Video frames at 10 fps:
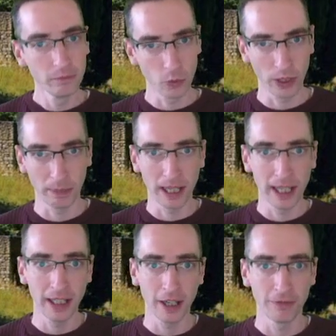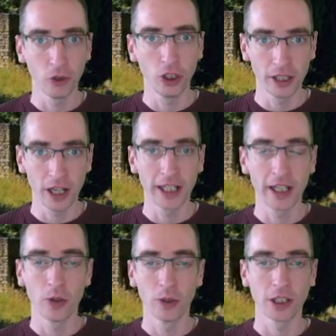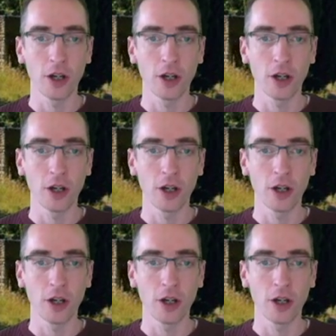We are playing a full 9 holes